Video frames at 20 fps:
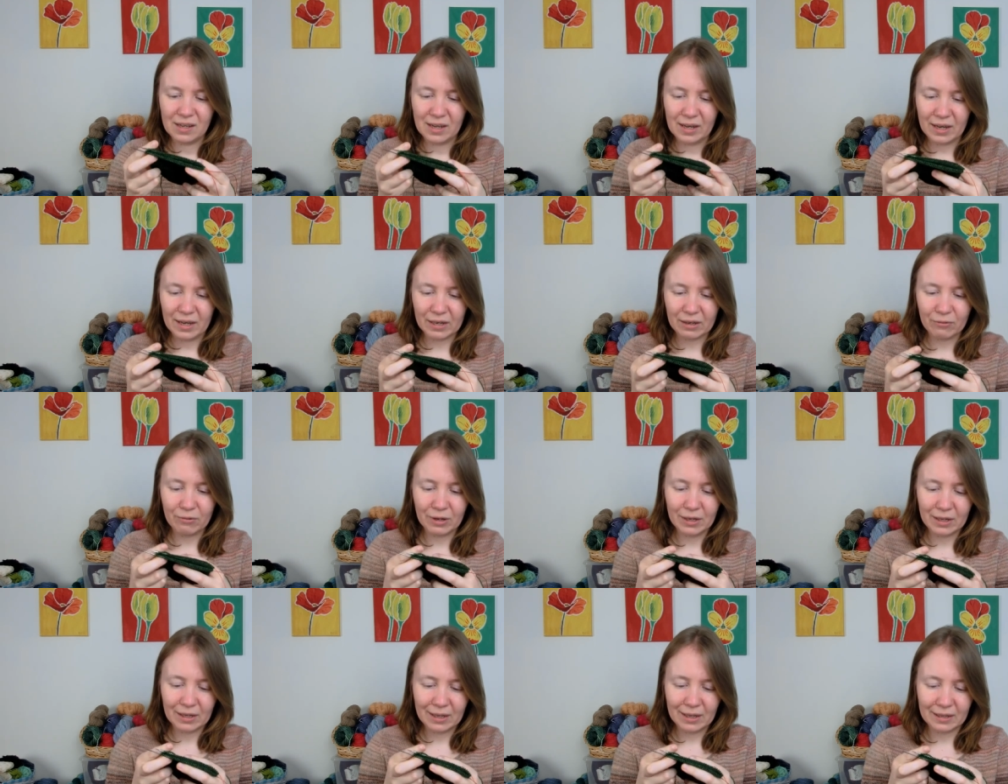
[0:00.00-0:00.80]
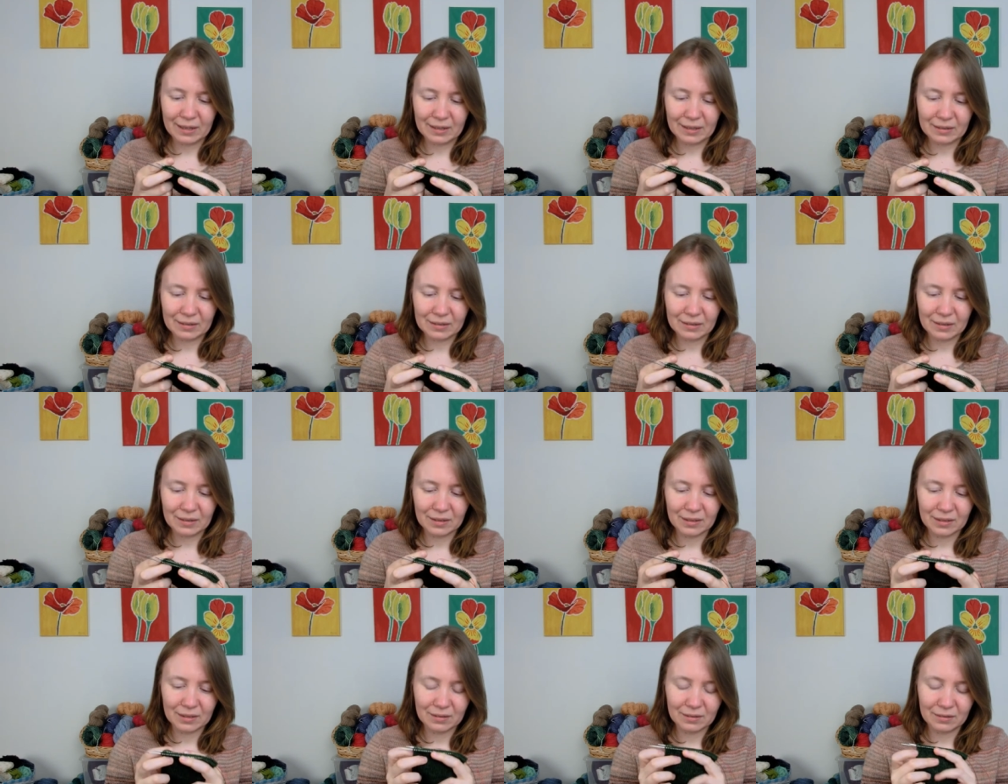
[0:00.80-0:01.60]
I quite like it
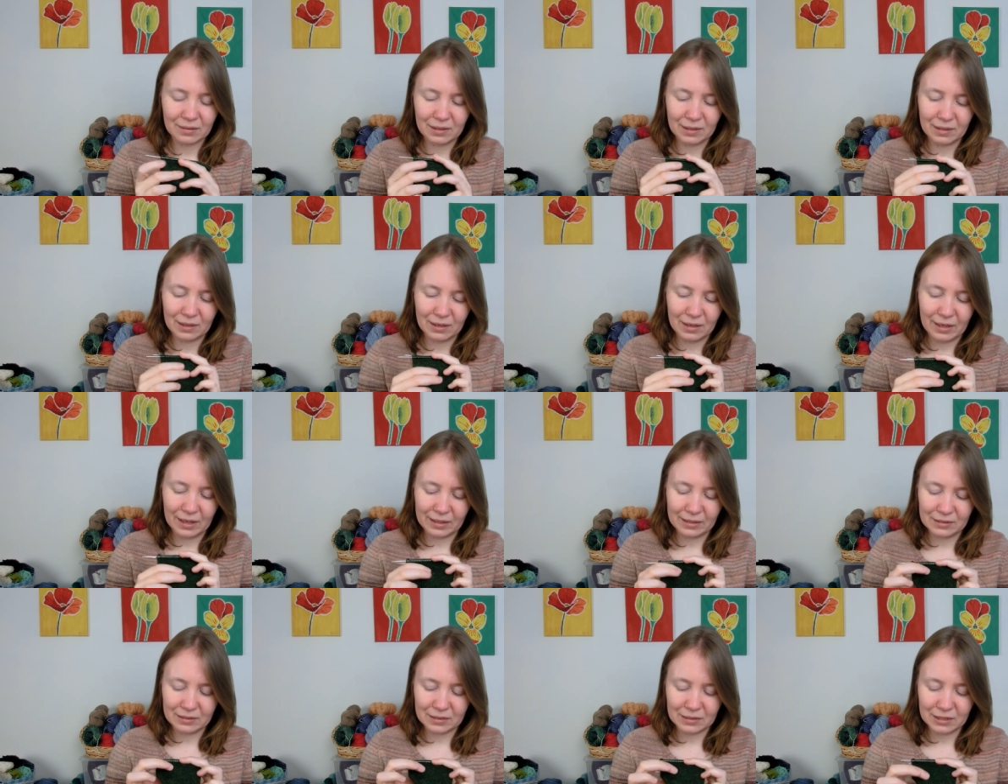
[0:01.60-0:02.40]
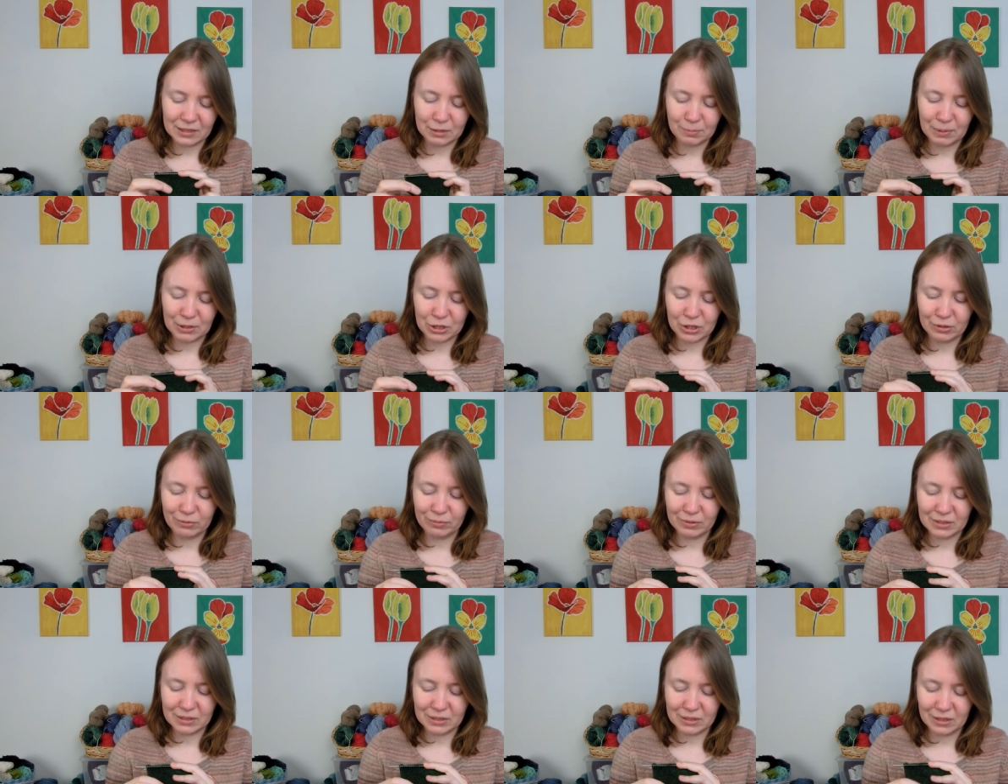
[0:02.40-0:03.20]
I and especially
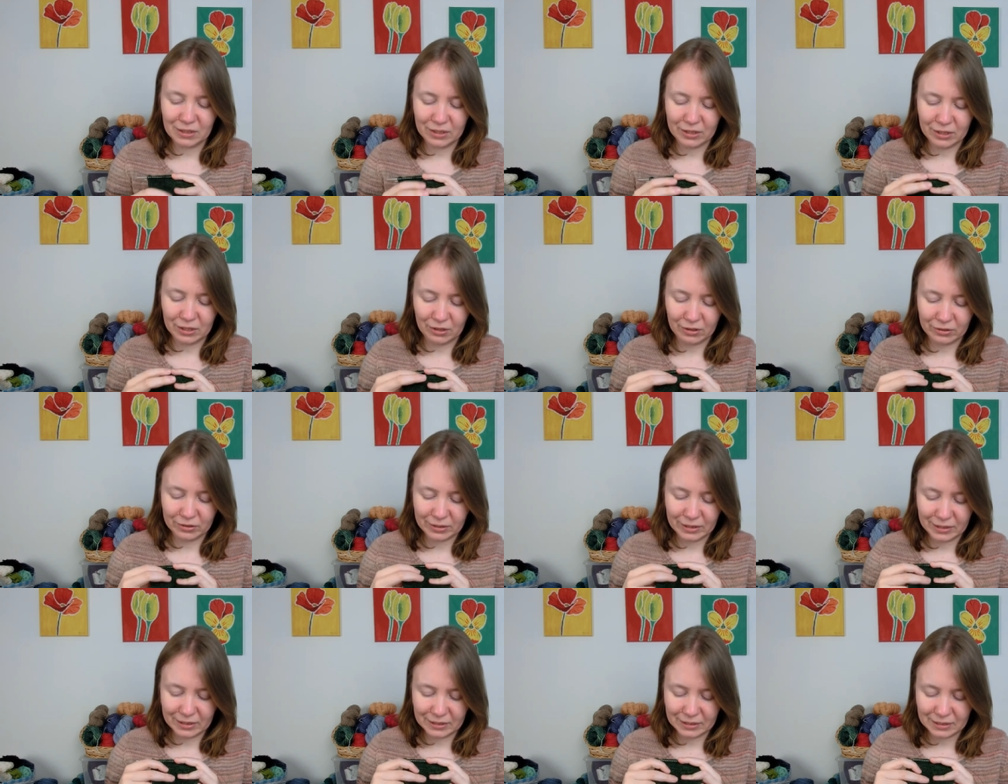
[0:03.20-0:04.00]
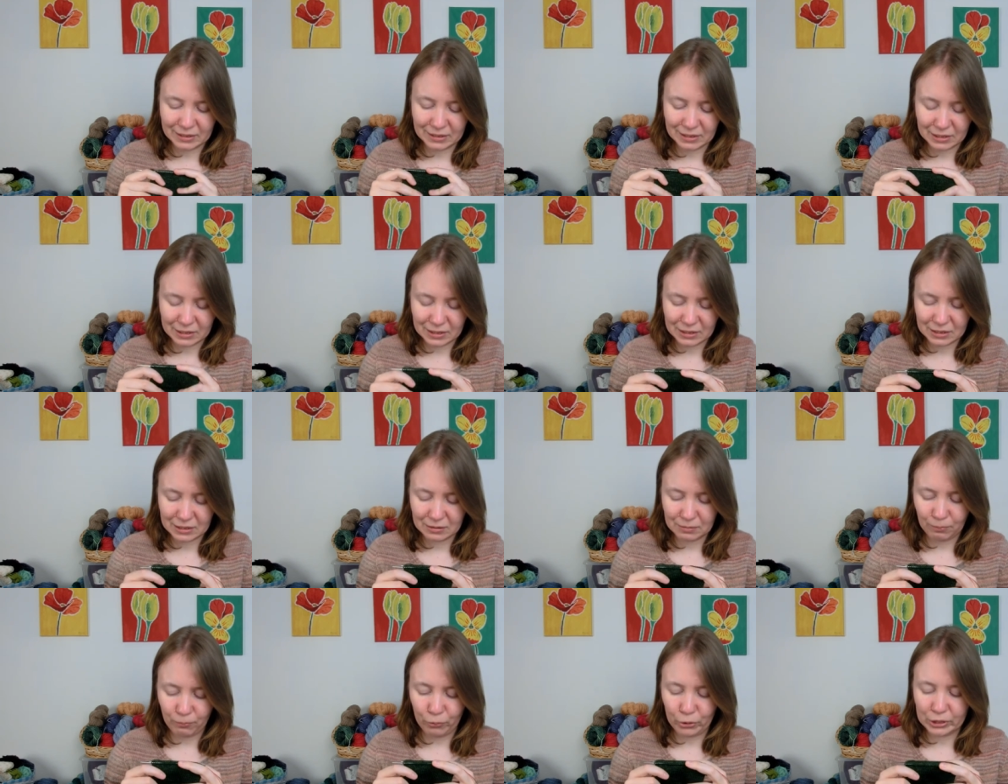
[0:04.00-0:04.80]
with a yarn that is this
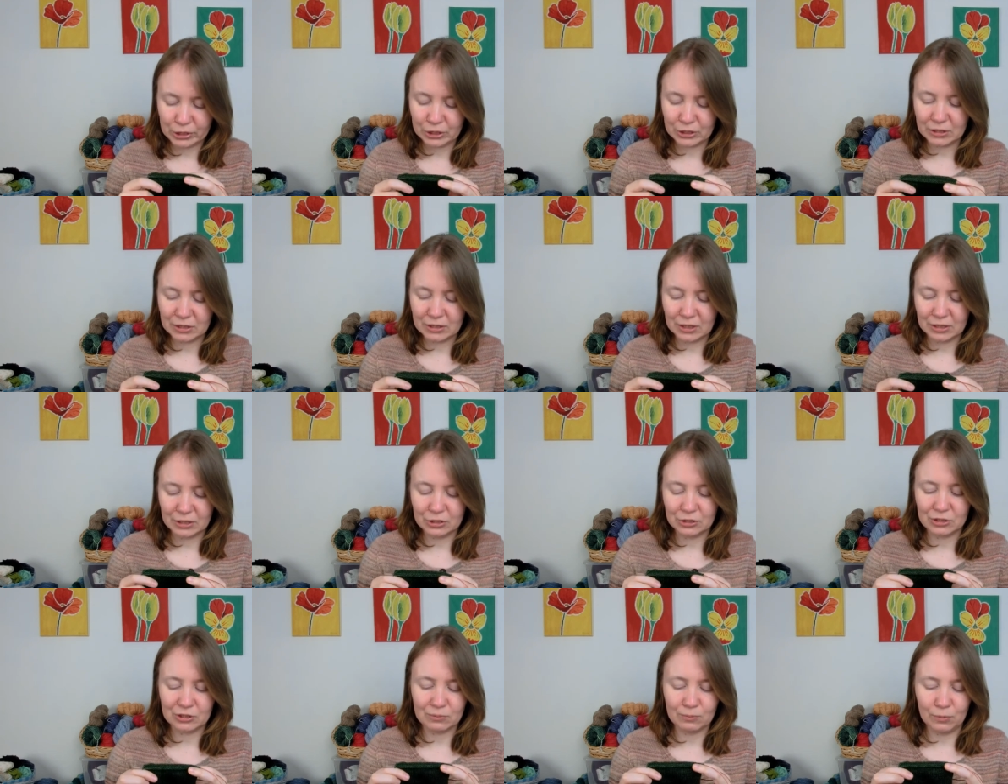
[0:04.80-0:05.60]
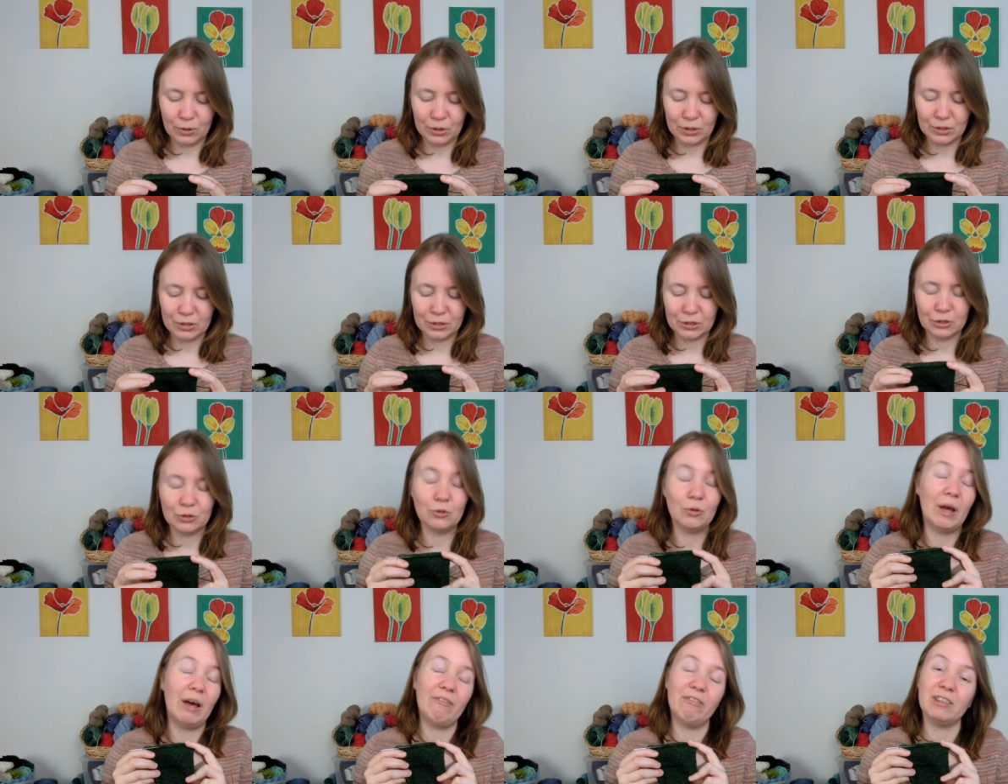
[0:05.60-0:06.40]
precious I just want to
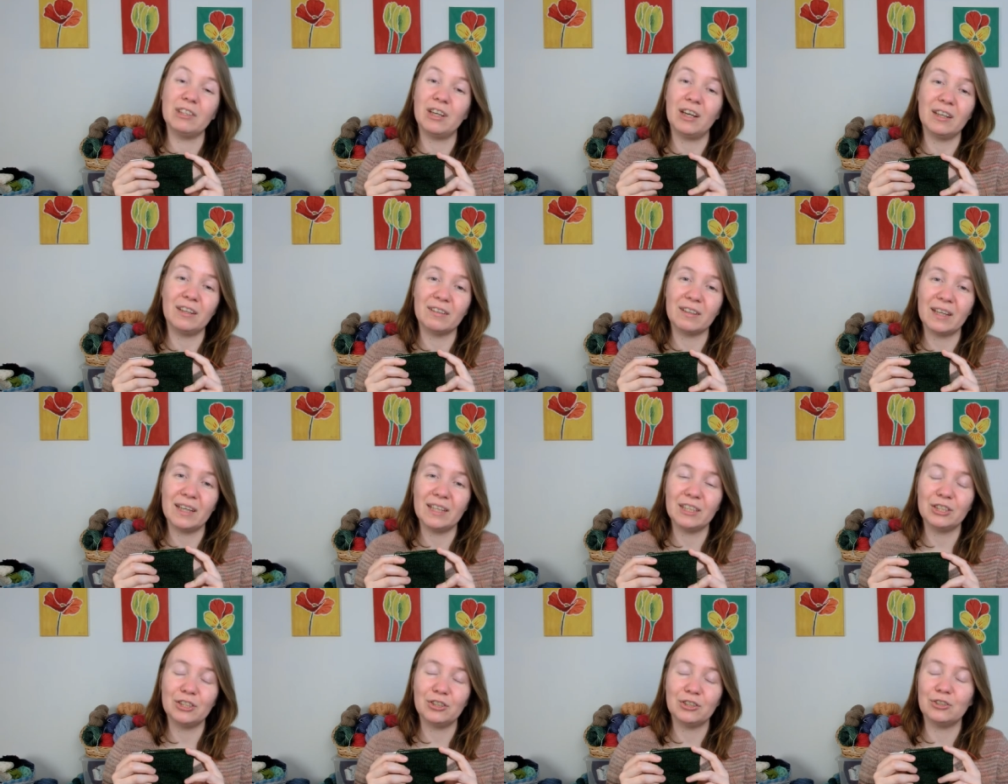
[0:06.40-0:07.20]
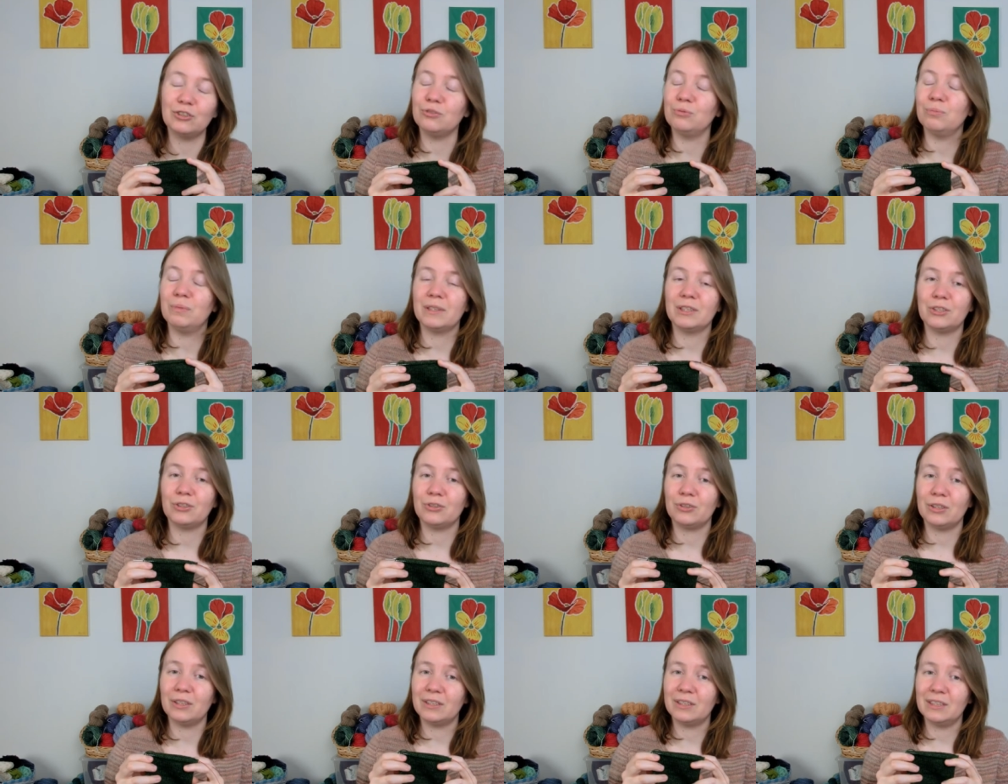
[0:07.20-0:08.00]
have a tighter gauge to make sure
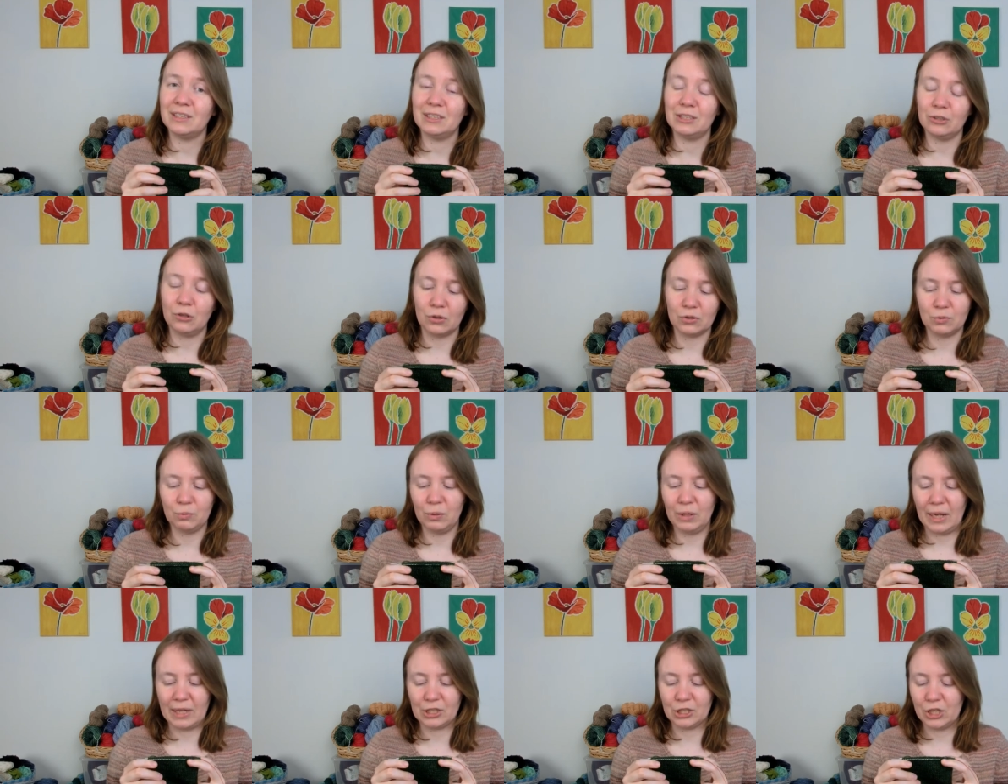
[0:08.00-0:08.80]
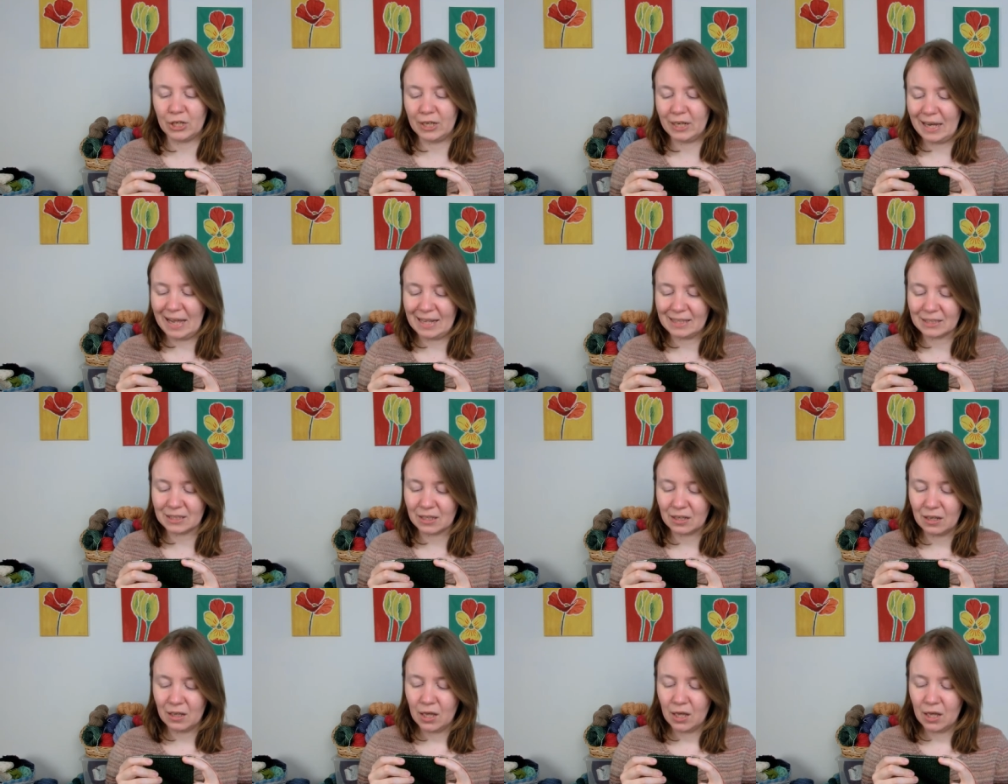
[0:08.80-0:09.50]
that these socks will actually last